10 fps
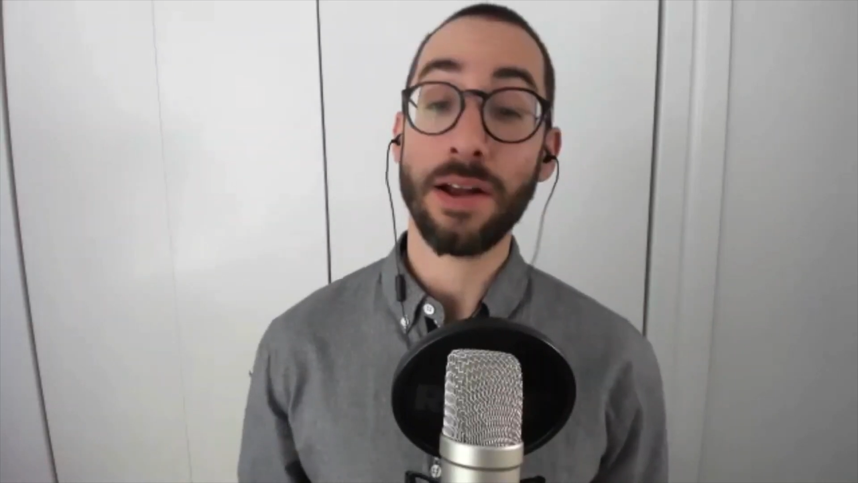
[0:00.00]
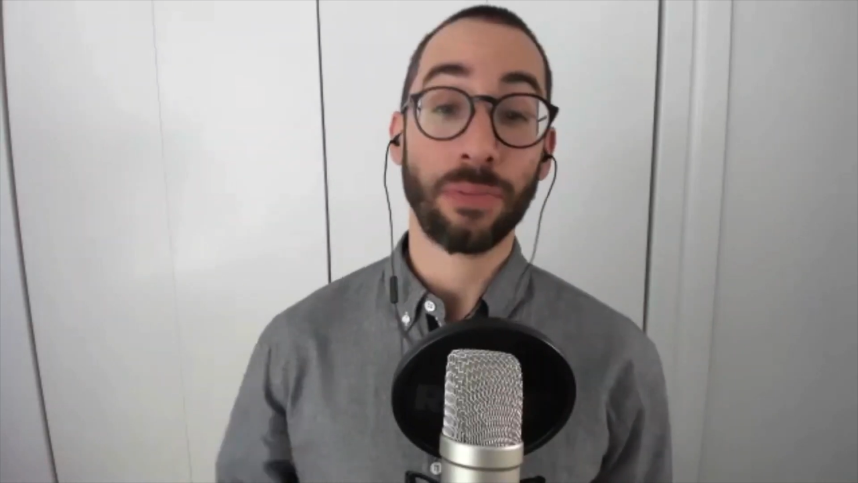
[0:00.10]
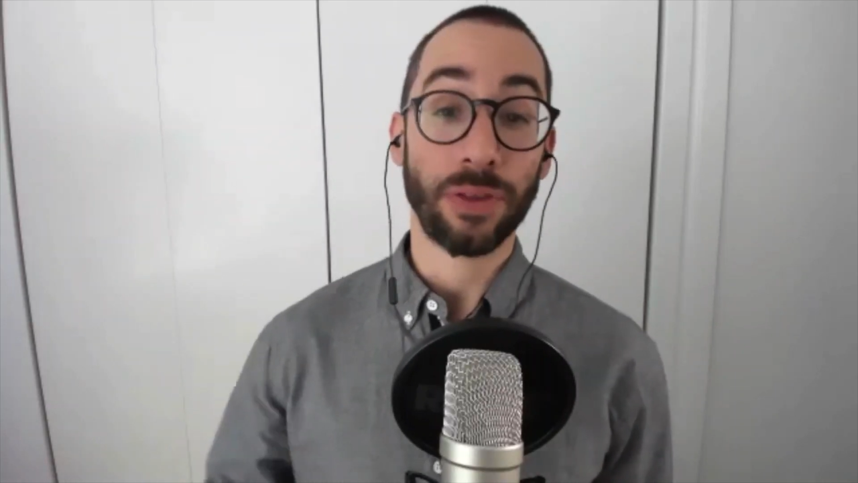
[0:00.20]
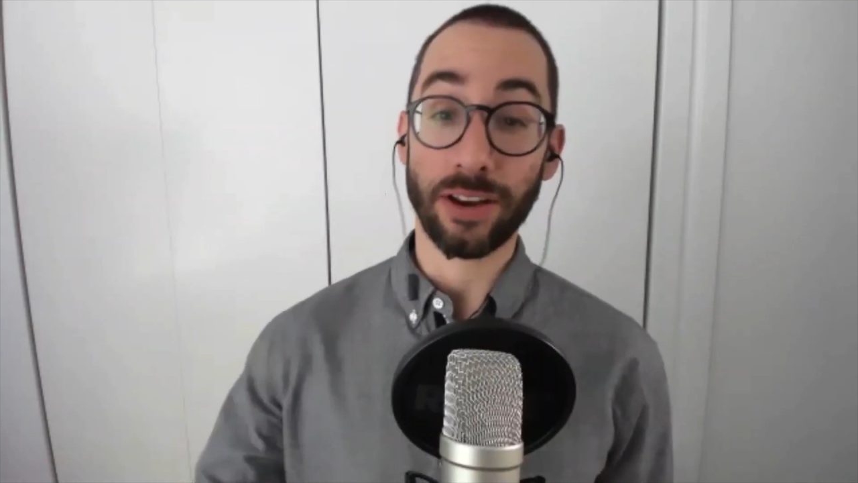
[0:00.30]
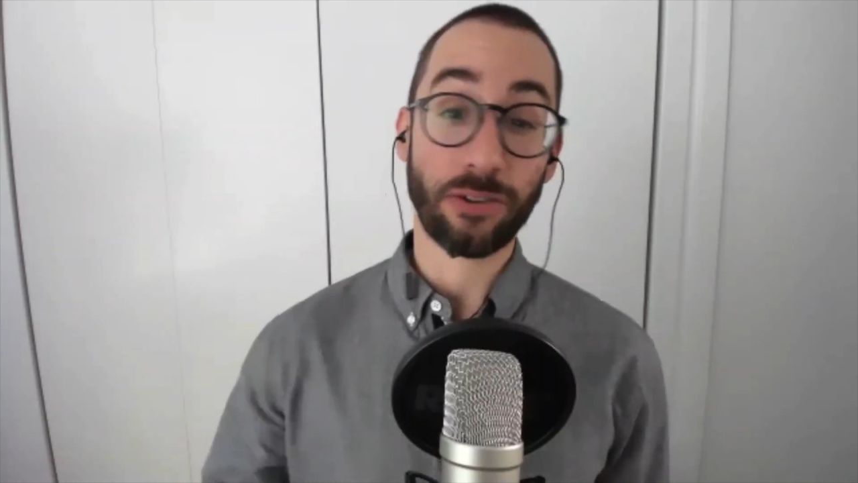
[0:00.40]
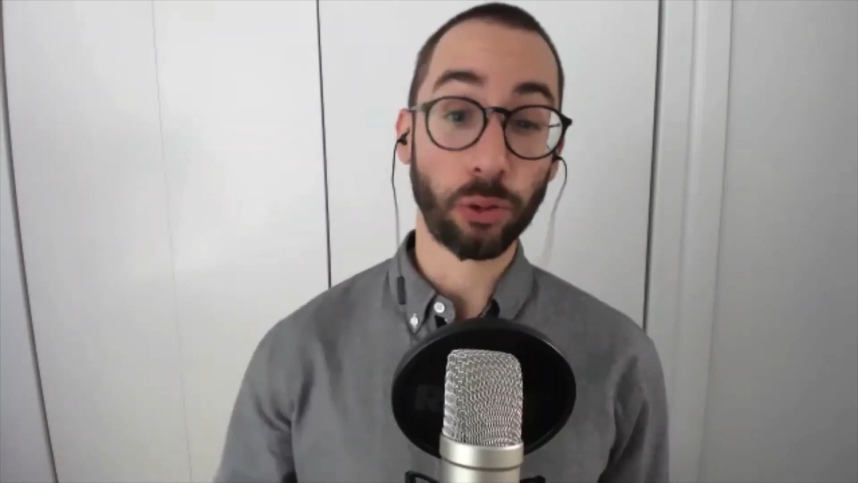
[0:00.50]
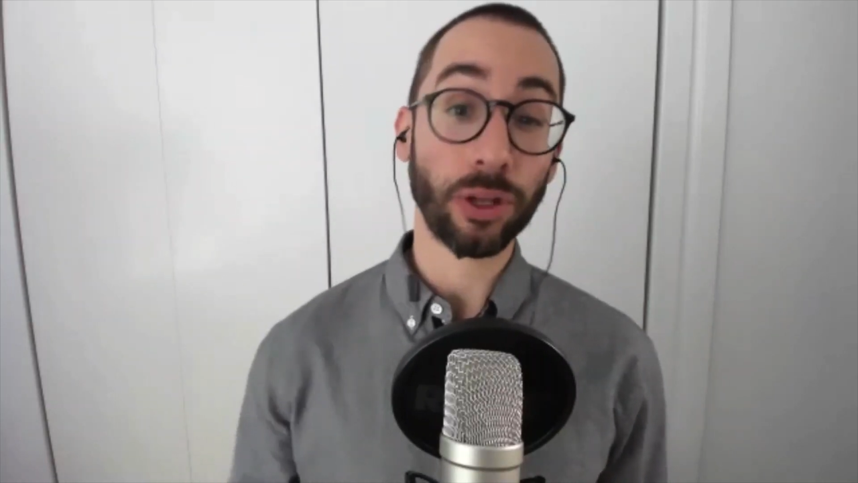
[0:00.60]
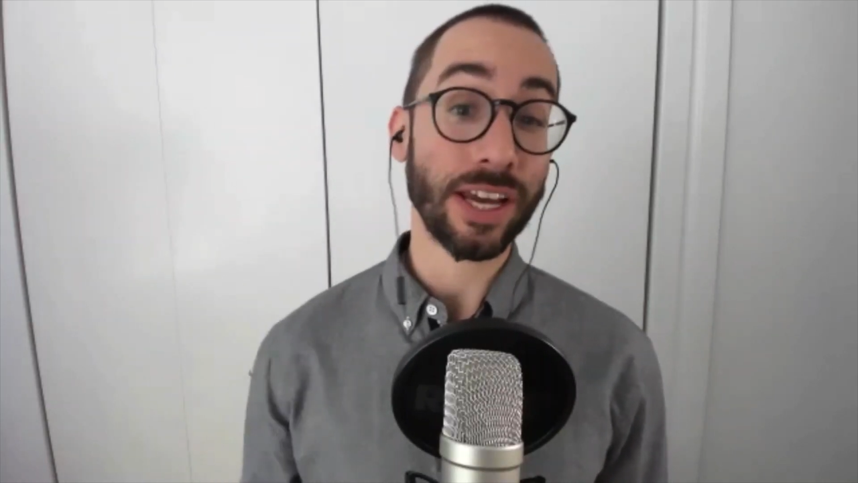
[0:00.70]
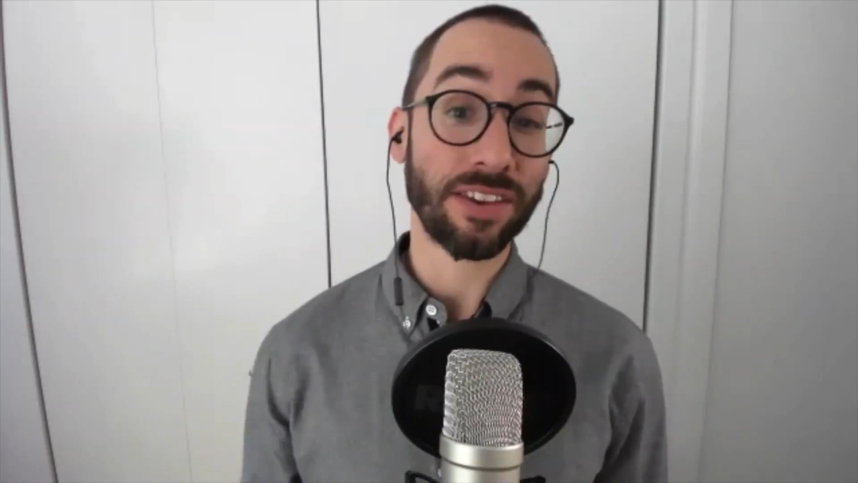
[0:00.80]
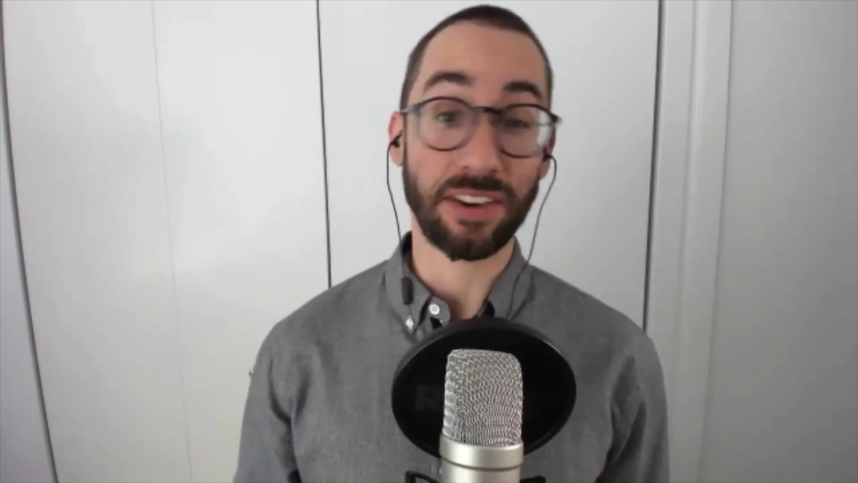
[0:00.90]
it's really
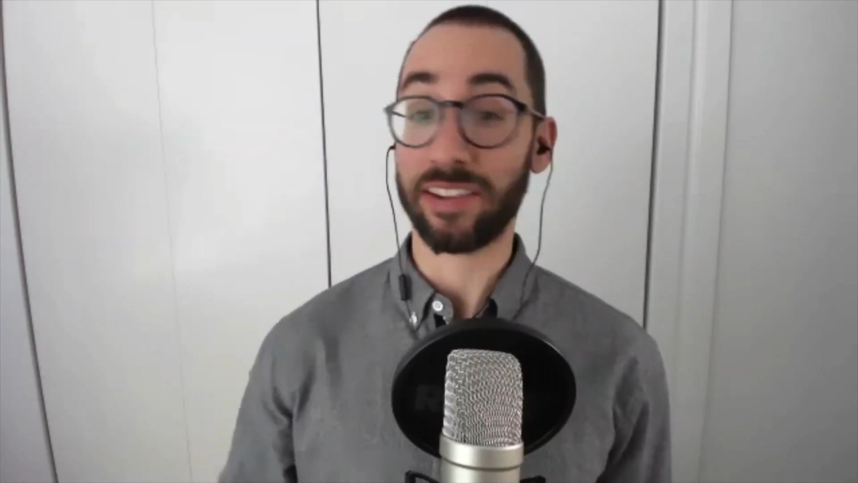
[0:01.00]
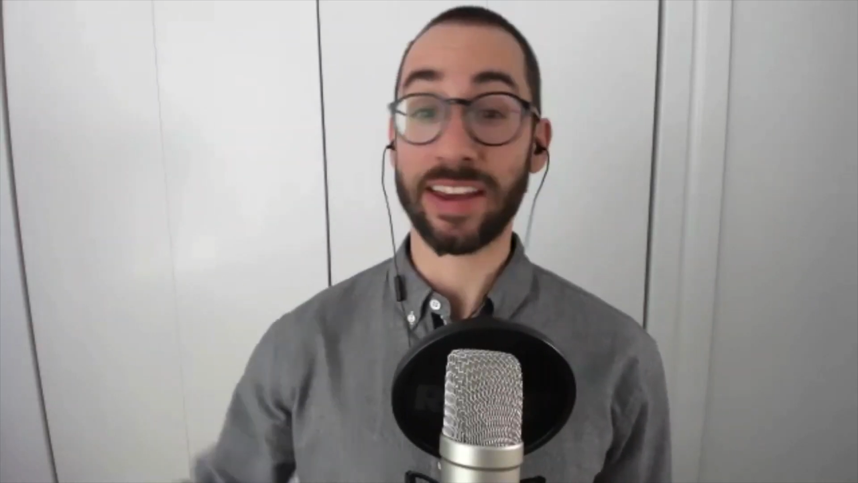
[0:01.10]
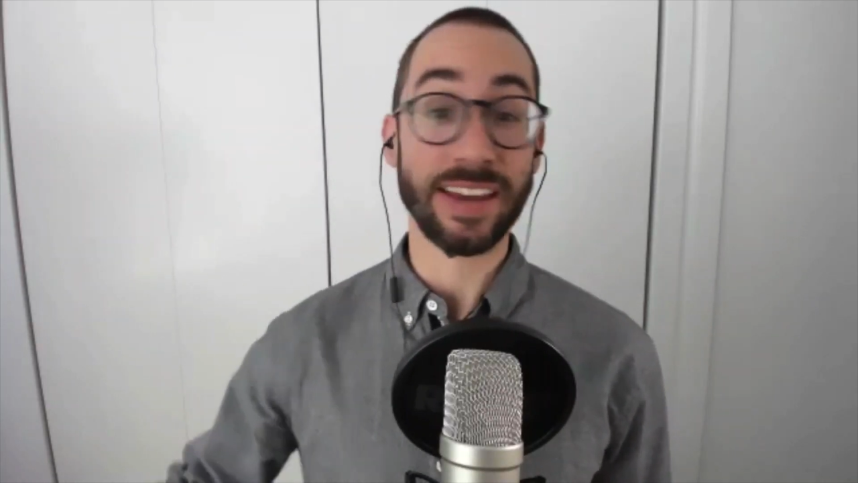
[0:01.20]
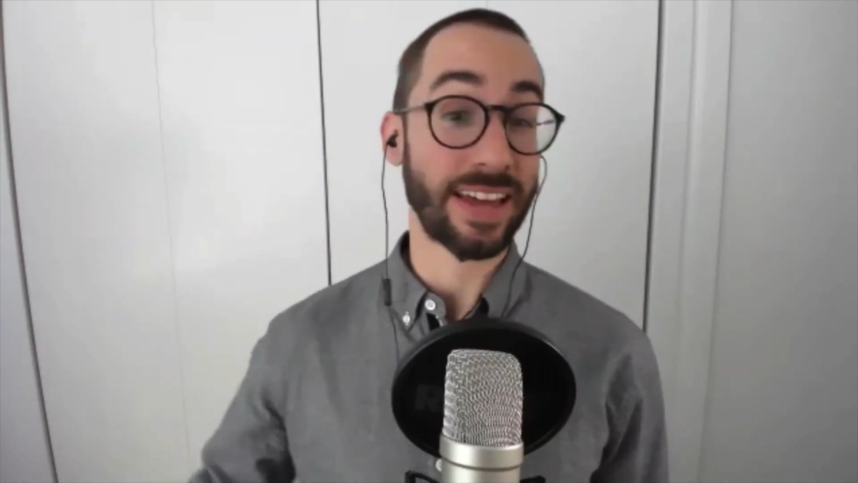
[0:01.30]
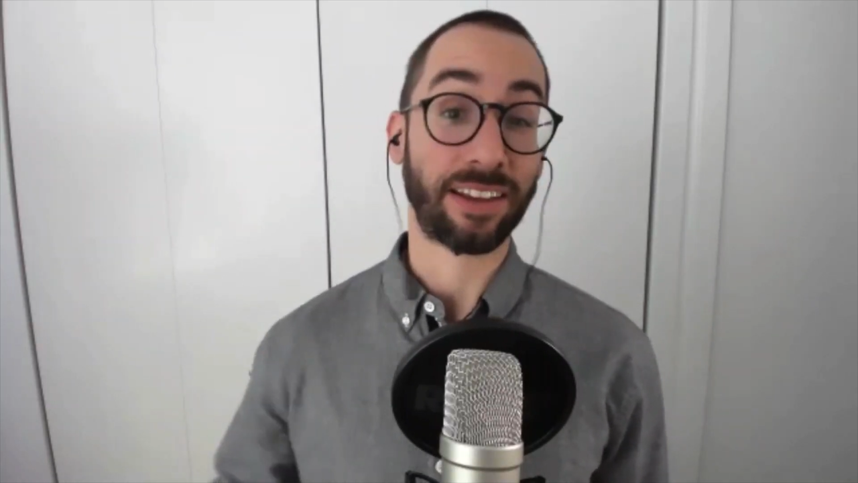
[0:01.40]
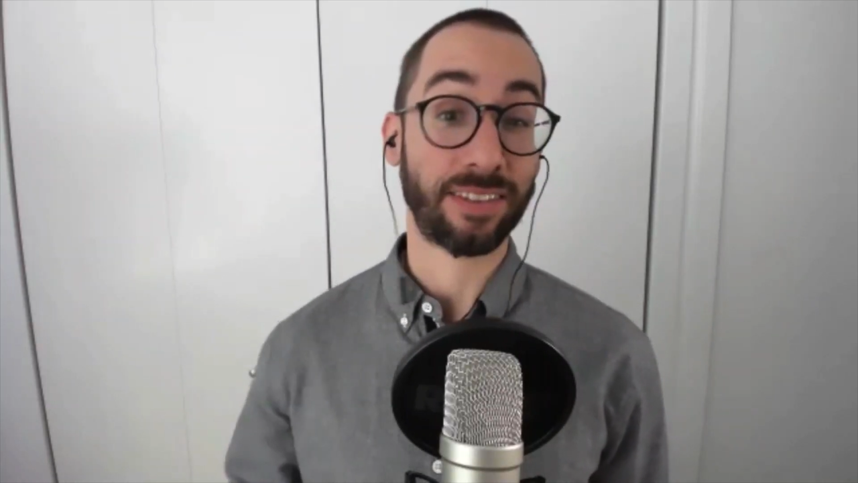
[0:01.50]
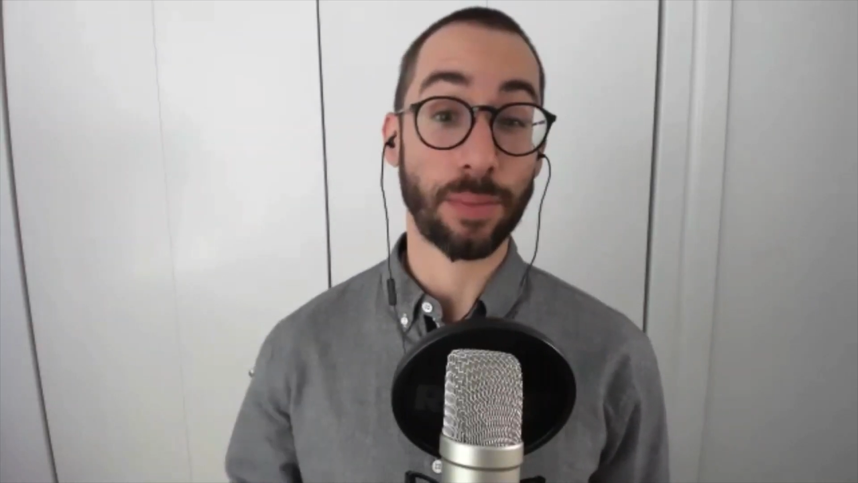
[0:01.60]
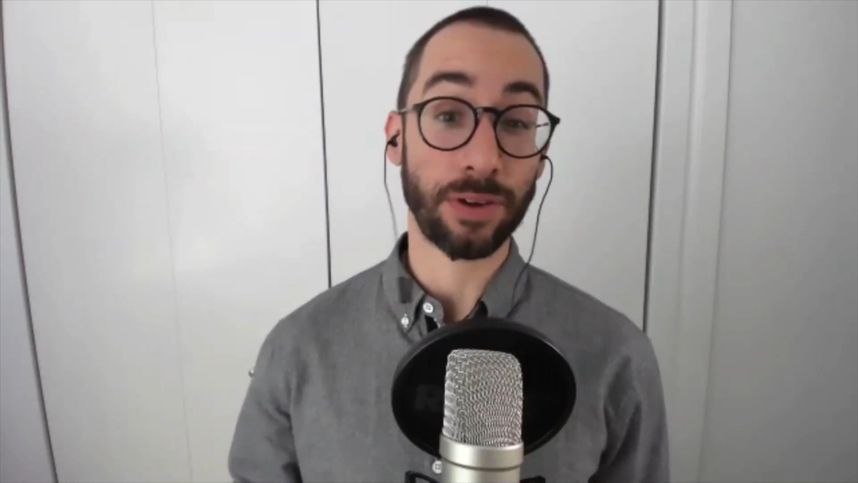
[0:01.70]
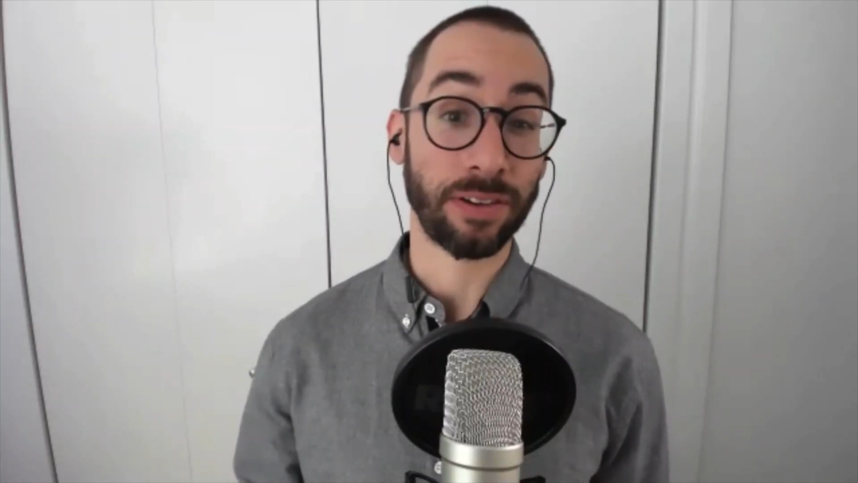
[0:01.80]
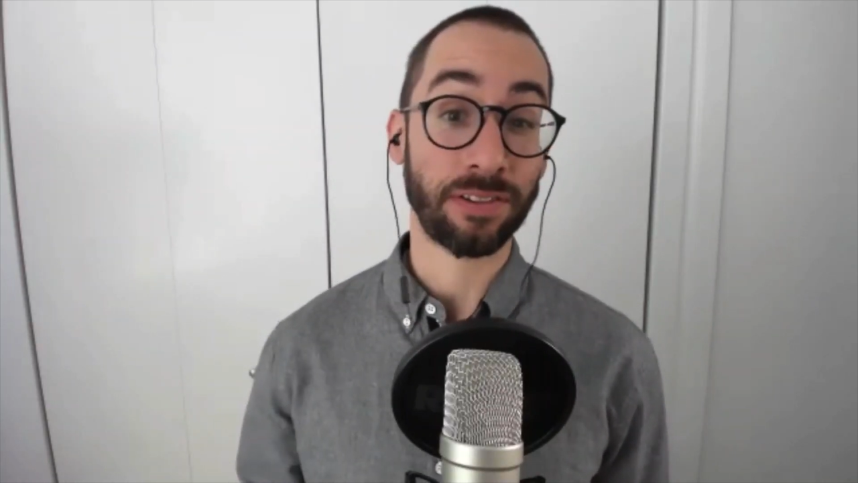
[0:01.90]
easy to take that
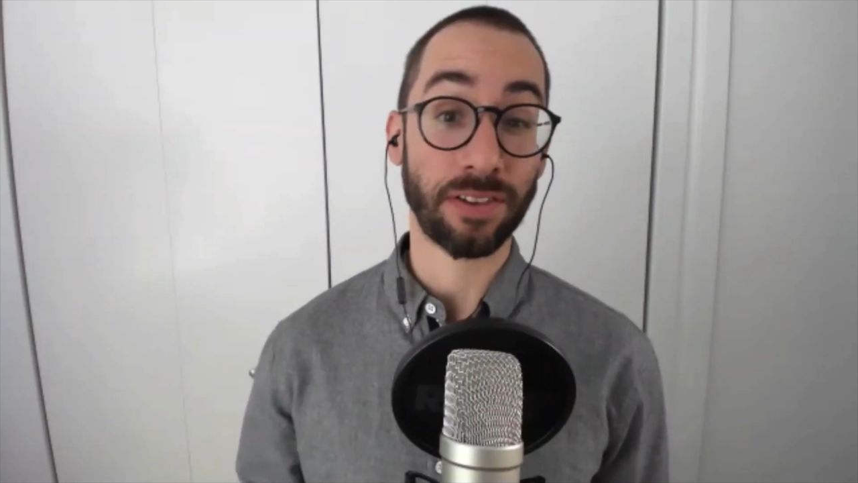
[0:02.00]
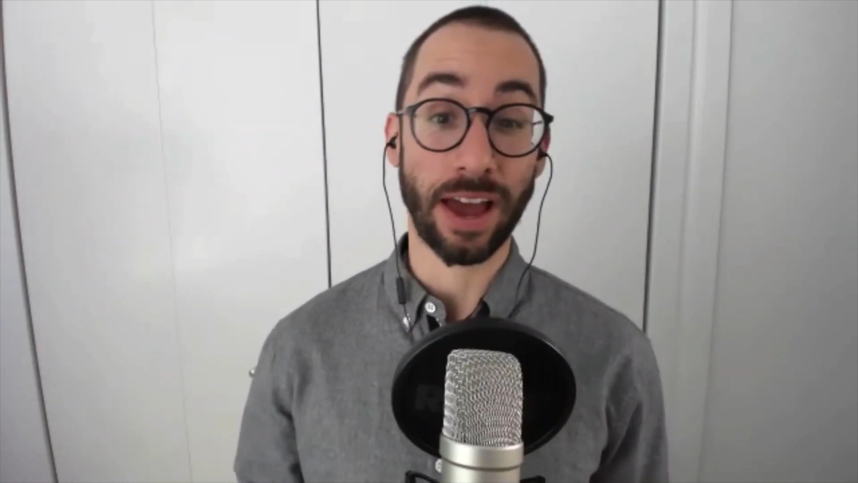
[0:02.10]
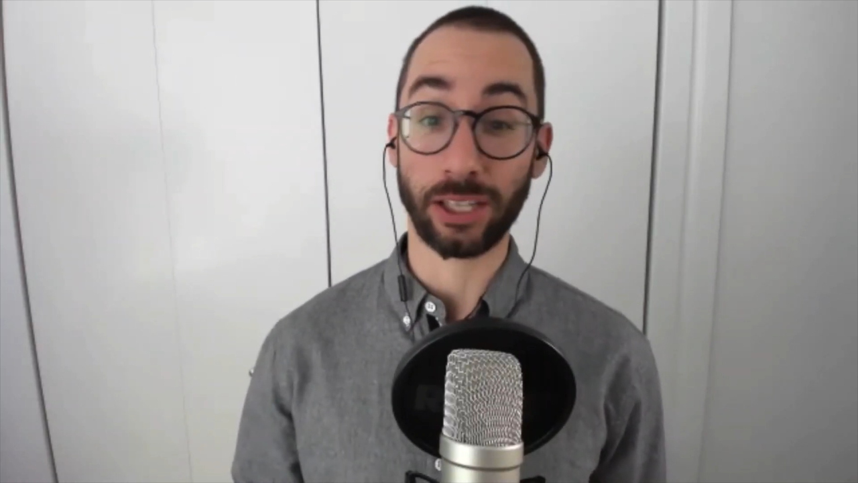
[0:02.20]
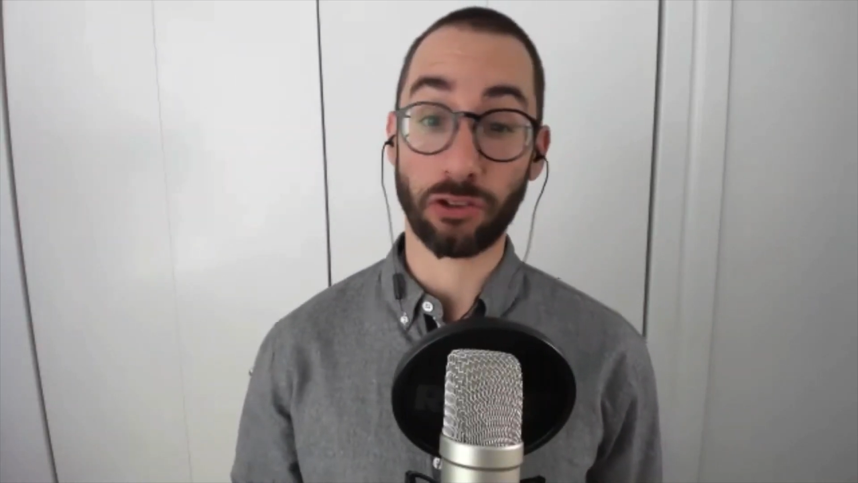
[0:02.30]
acceptance and just